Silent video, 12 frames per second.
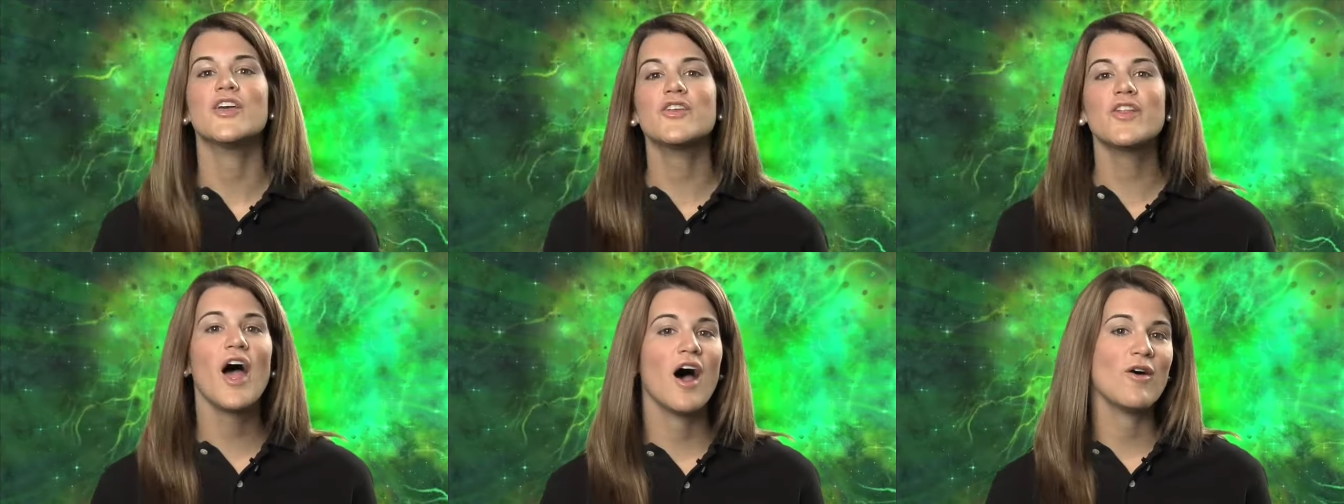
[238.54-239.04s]

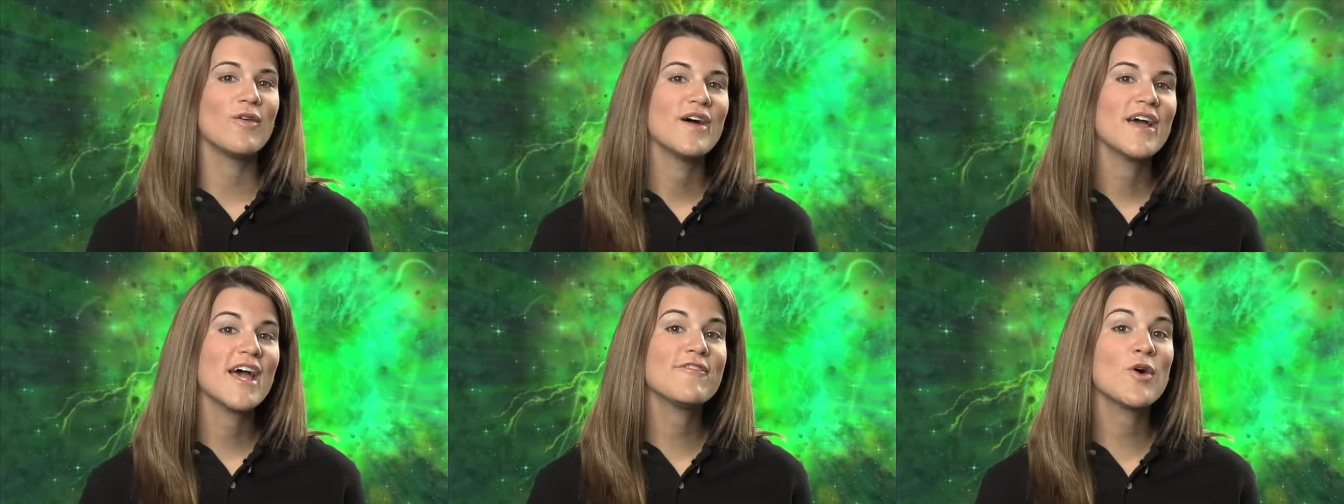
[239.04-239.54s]
You know,
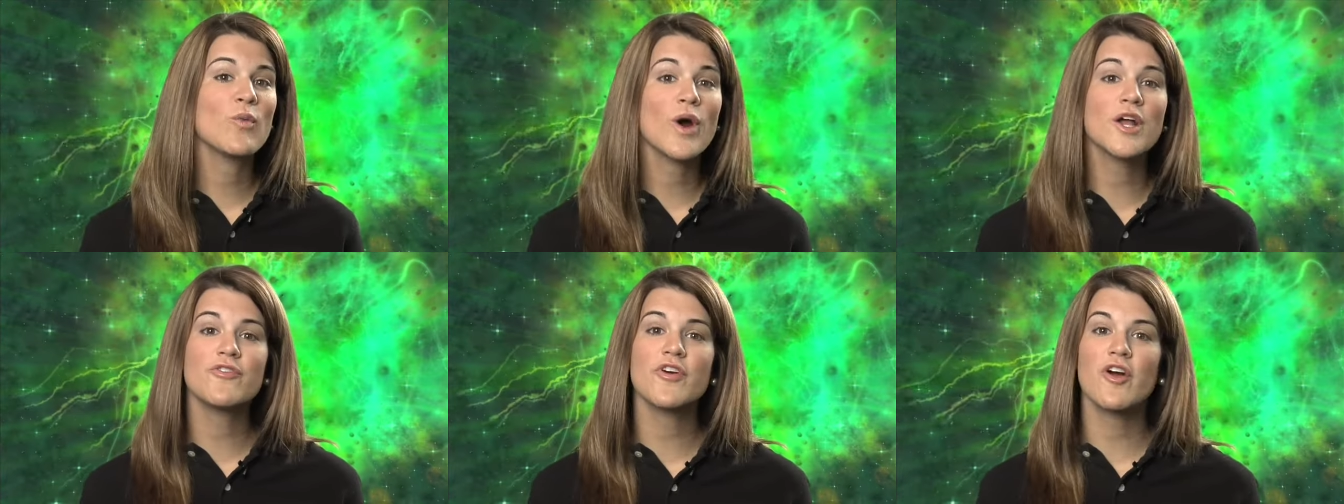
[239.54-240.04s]
if it
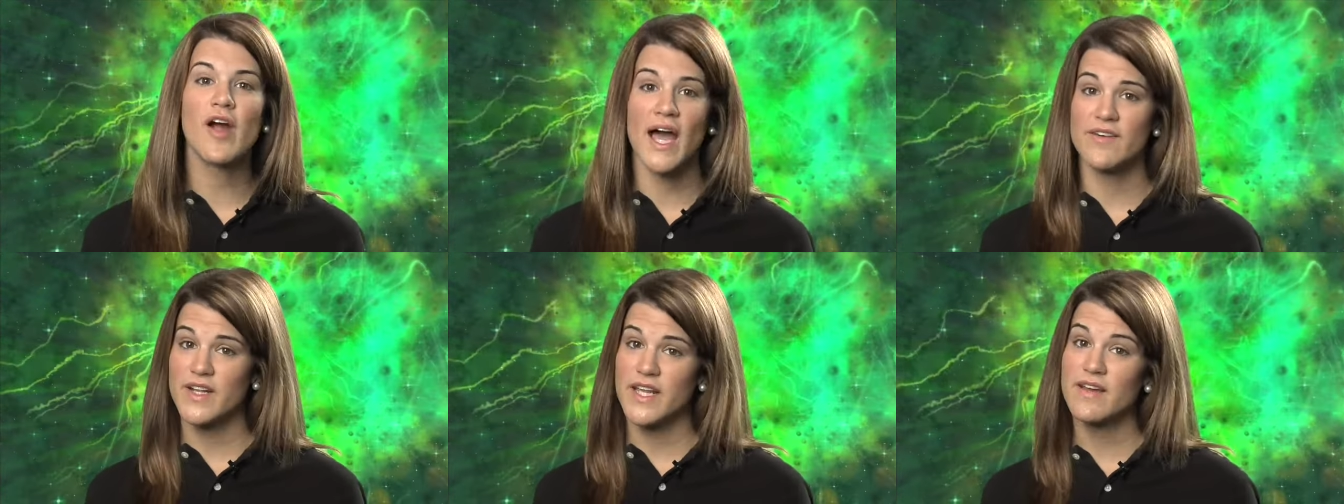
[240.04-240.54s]
weren't for
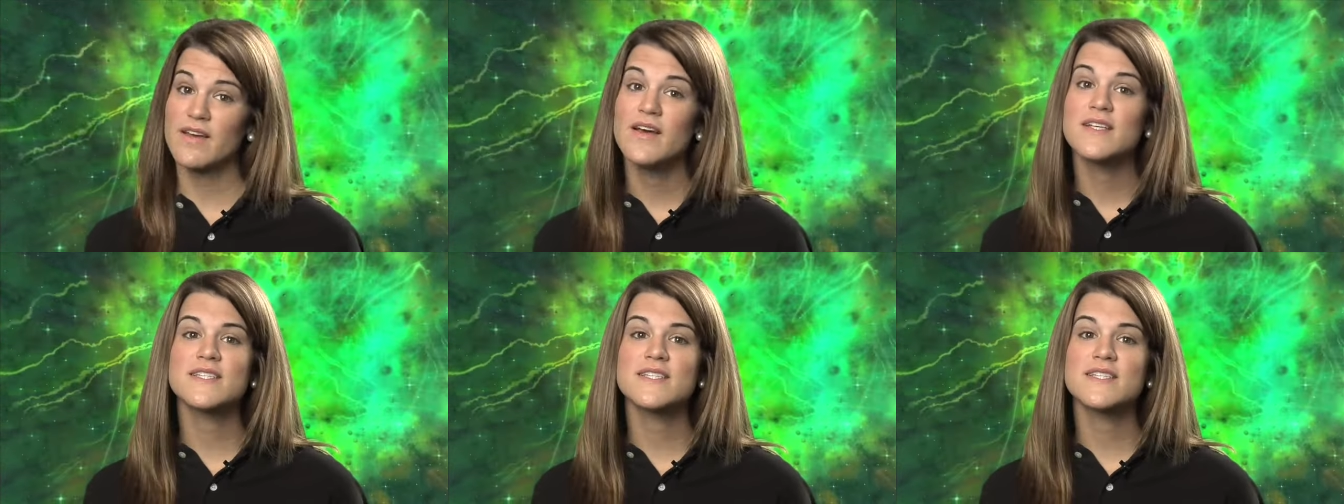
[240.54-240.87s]
gravity,